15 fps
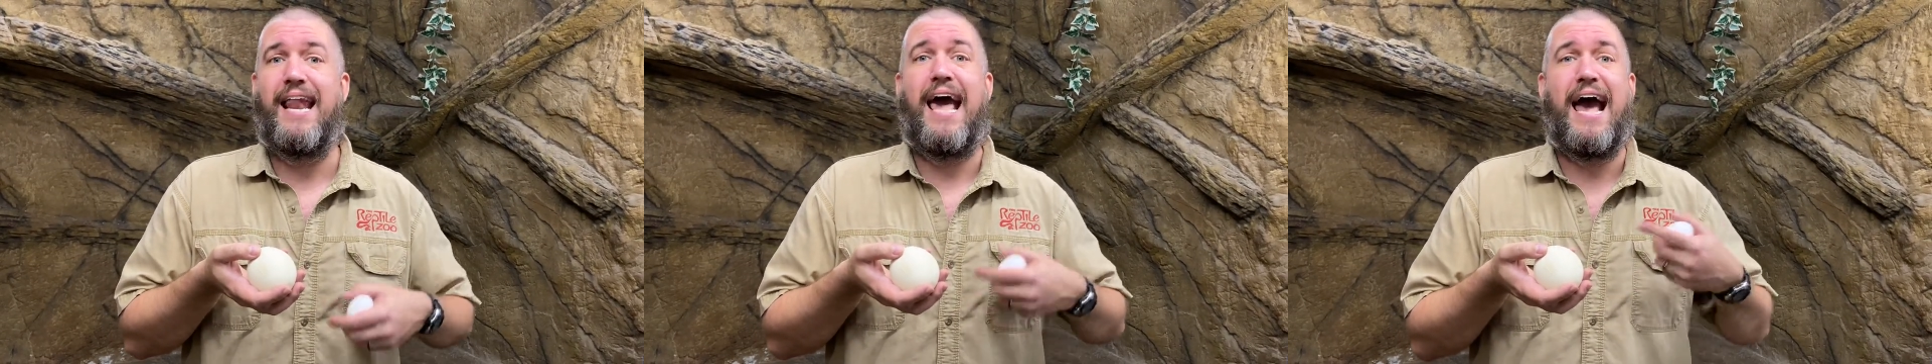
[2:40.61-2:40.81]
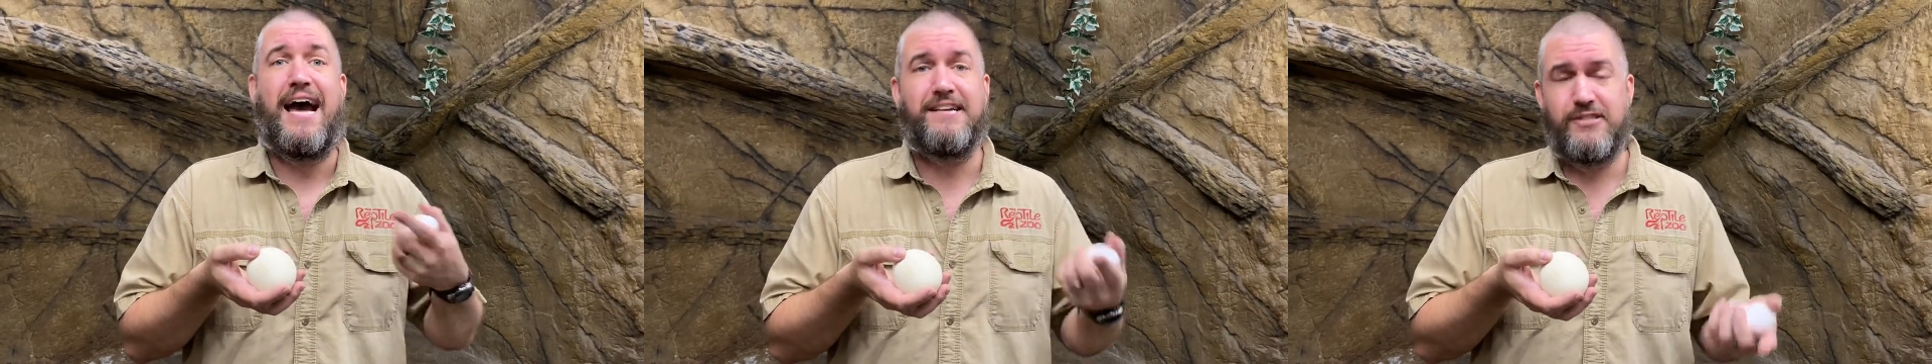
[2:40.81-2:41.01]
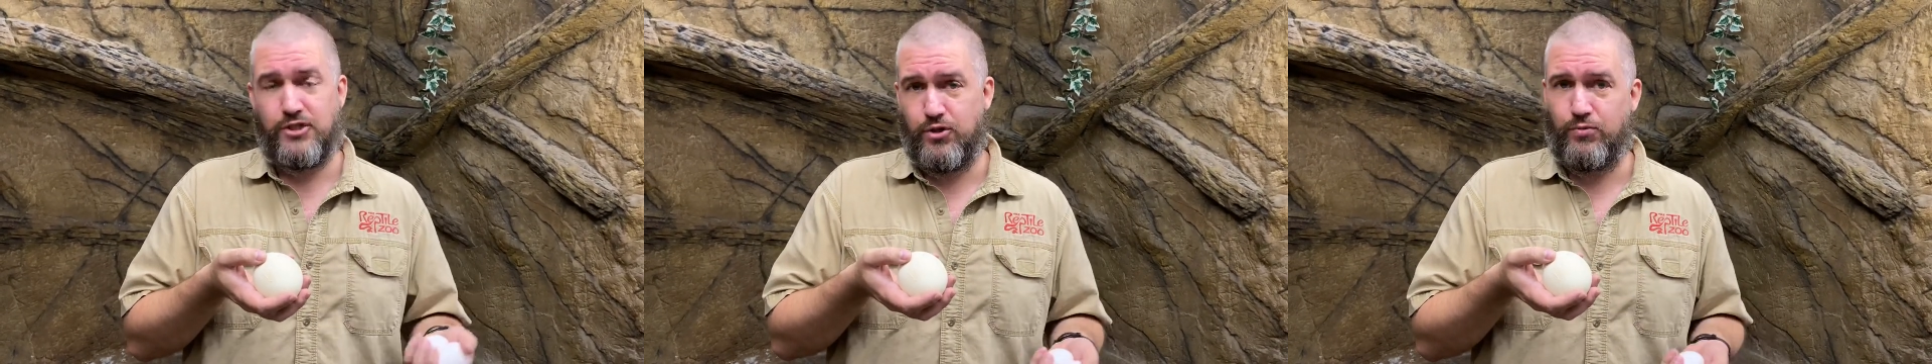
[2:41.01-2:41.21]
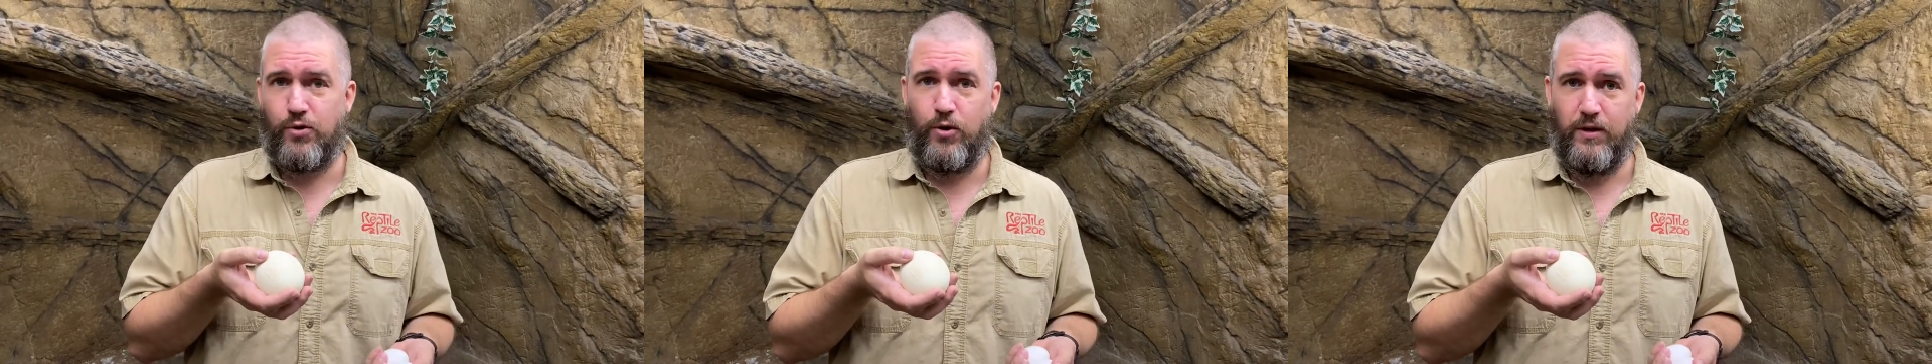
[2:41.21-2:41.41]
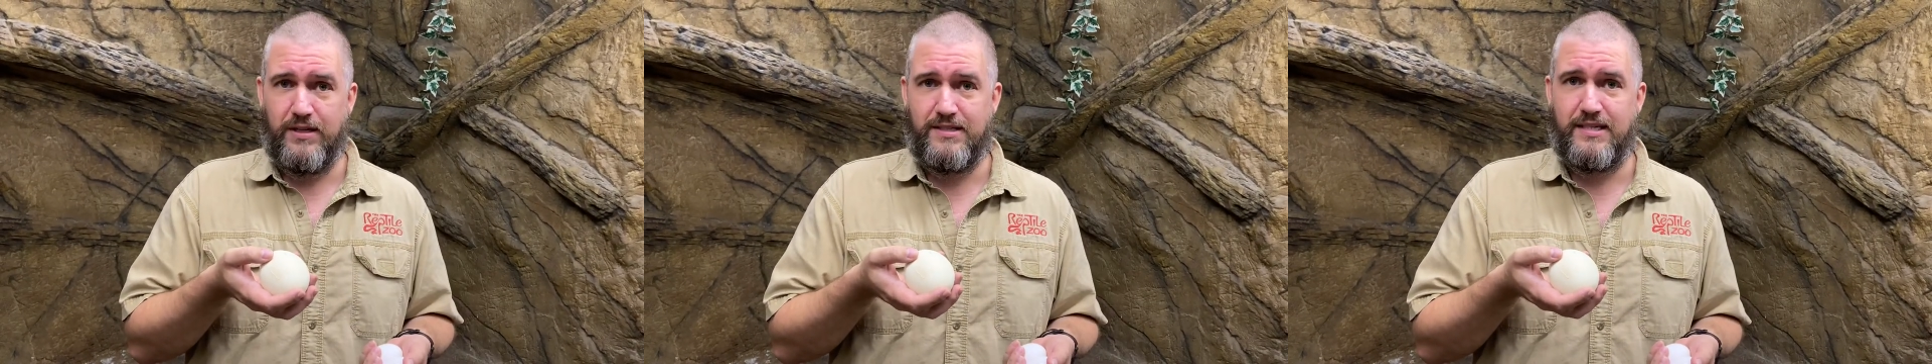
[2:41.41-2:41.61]
has to
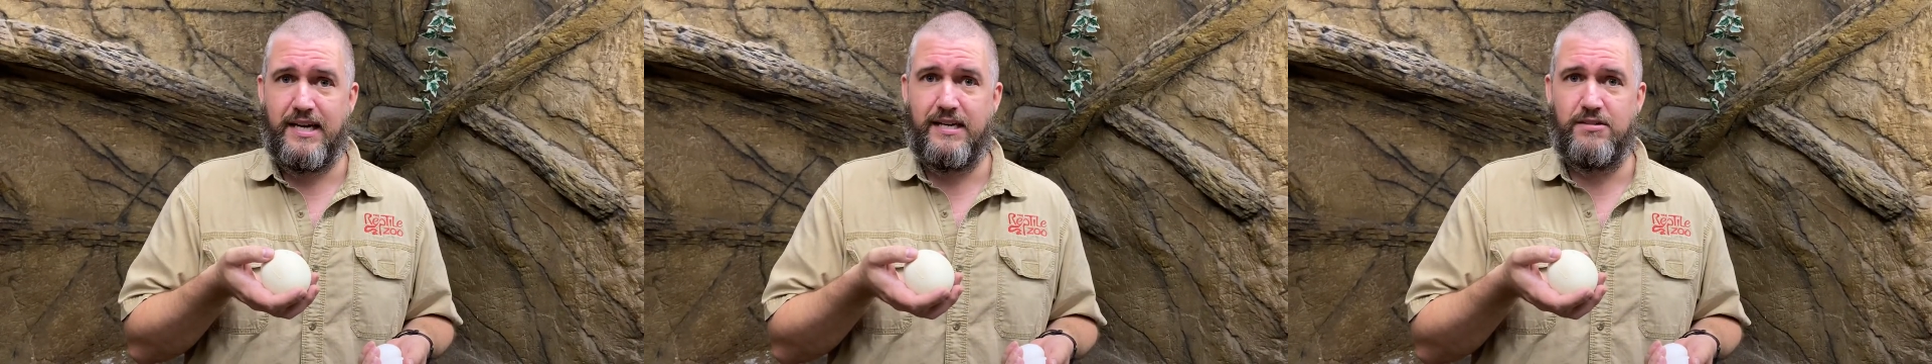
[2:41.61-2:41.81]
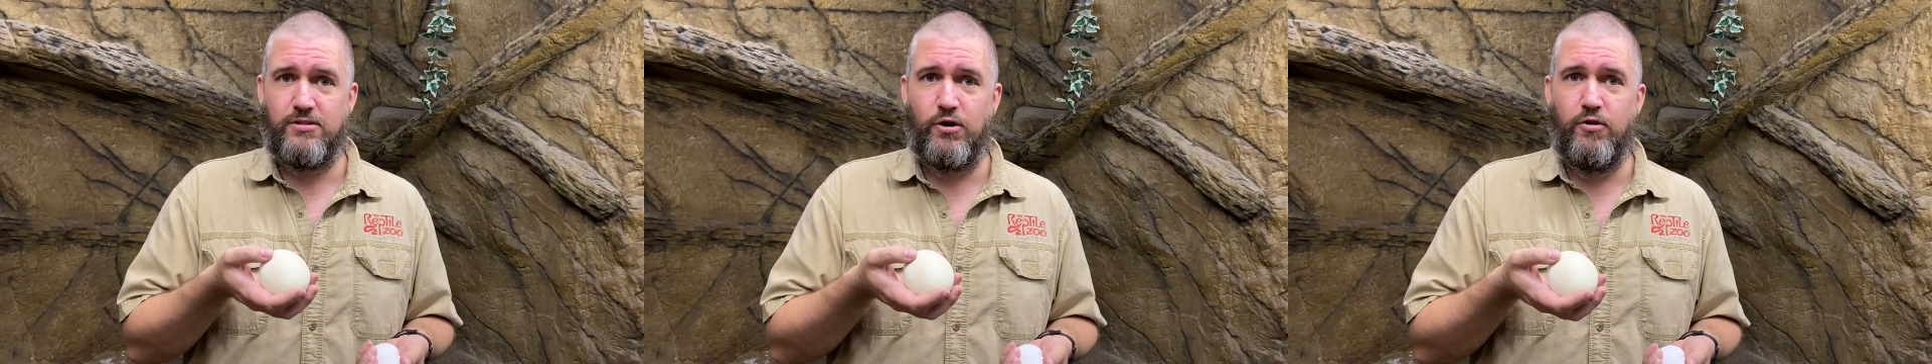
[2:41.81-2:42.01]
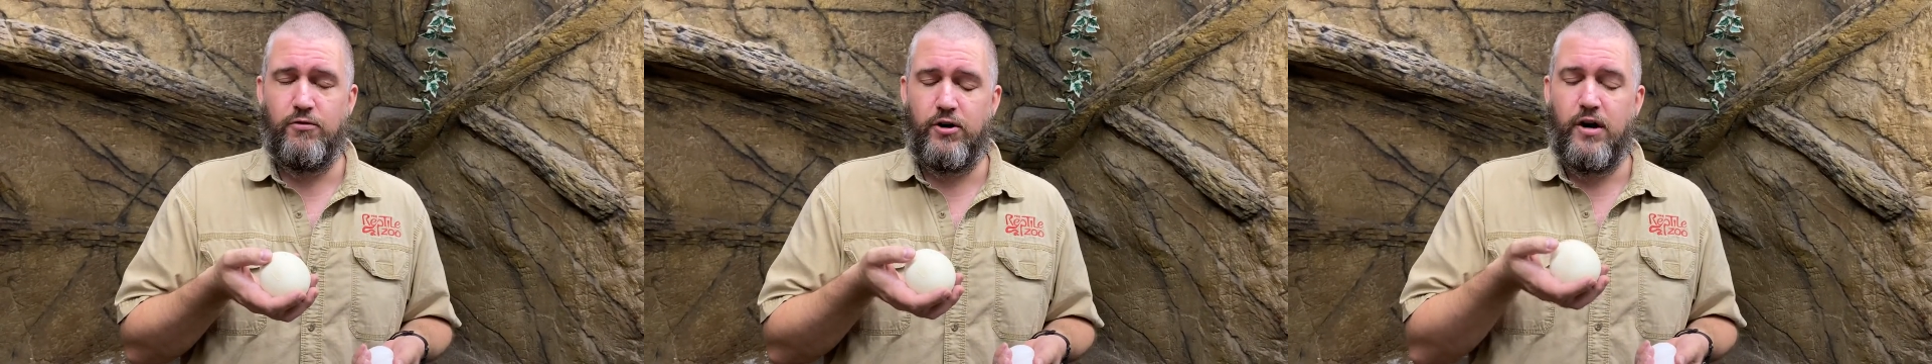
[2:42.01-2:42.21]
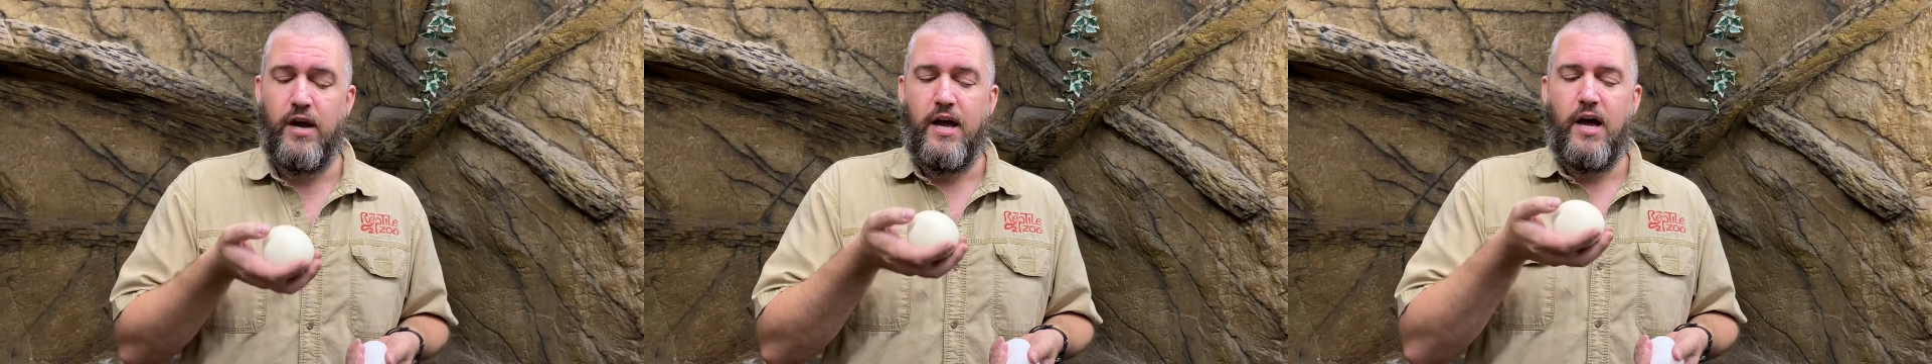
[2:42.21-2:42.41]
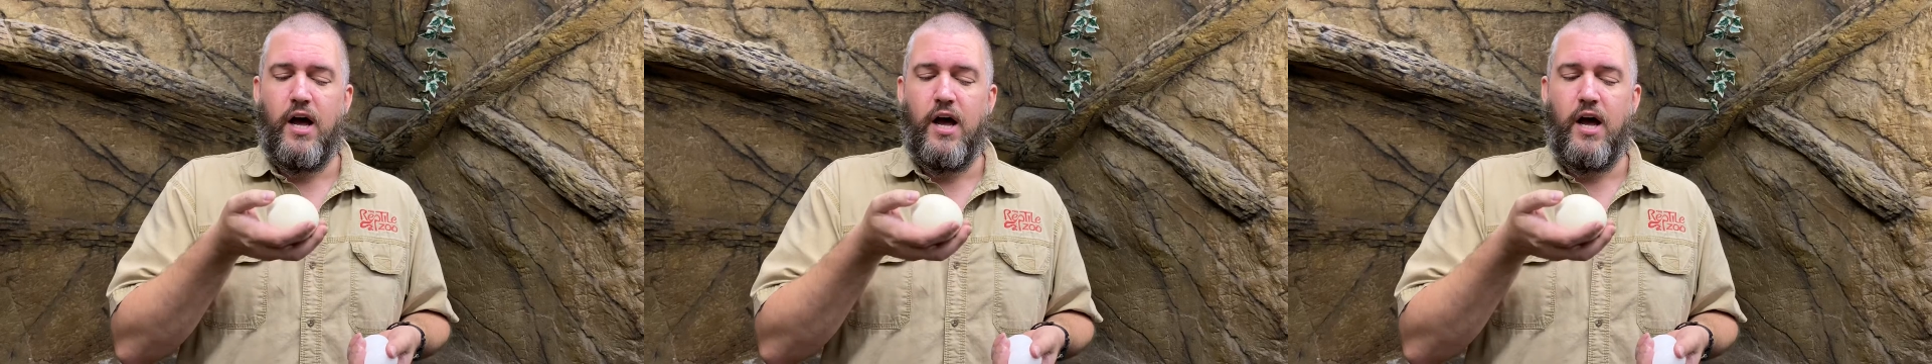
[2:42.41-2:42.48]
roll its eggs over,